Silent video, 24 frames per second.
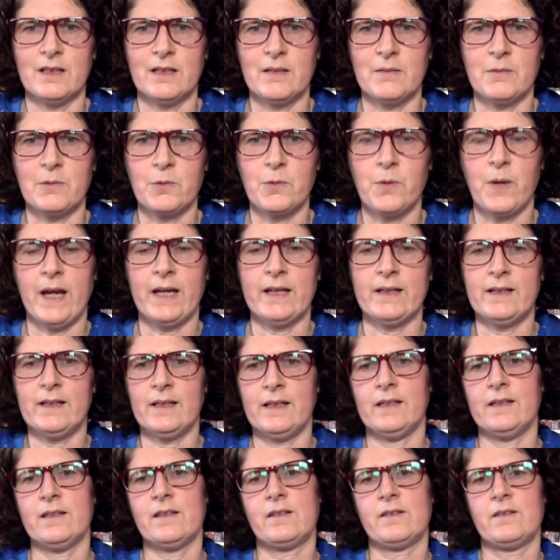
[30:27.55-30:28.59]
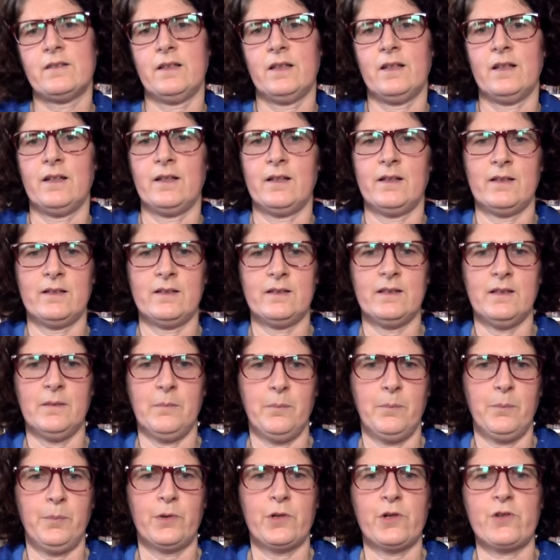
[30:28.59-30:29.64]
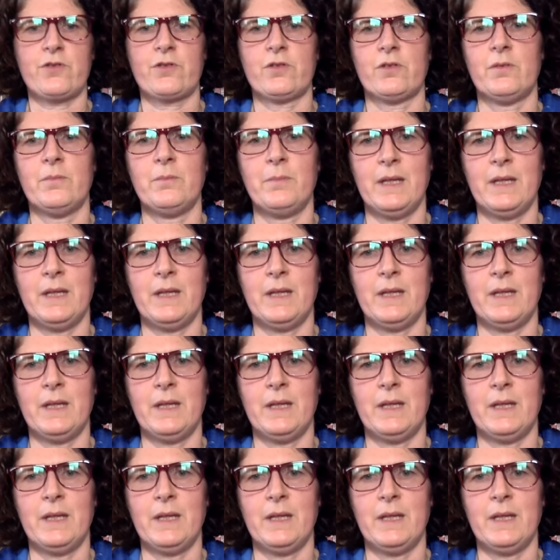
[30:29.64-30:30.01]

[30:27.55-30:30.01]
Gwen is the person